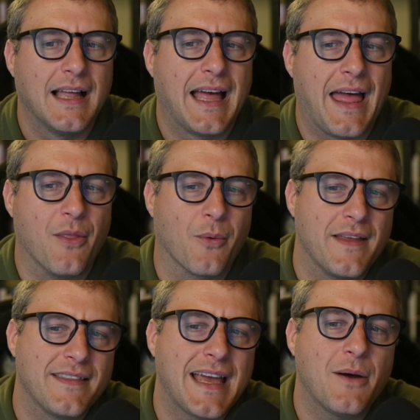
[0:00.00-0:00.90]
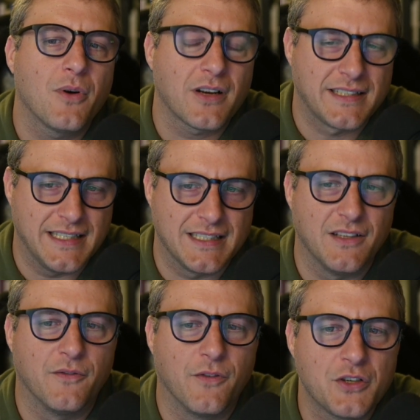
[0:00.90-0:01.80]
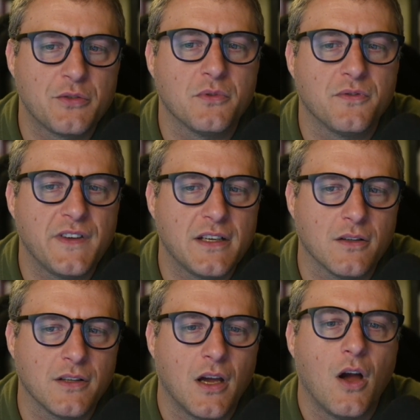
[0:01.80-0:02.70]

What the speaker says: And the way that works is the virtual field